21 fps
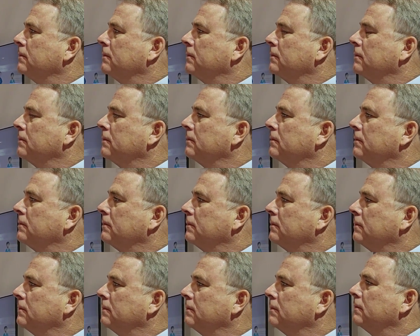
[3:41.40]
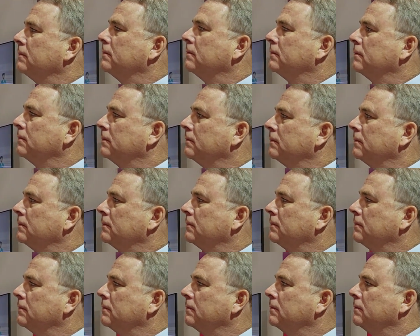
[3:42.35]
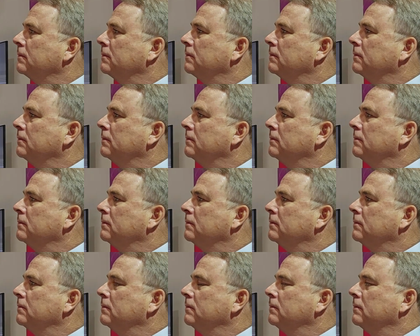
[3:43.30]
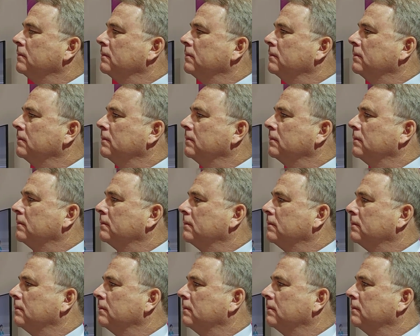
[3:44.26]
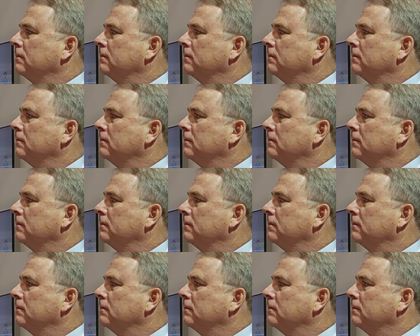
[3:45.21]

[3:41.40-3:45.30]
The person shown says nothing.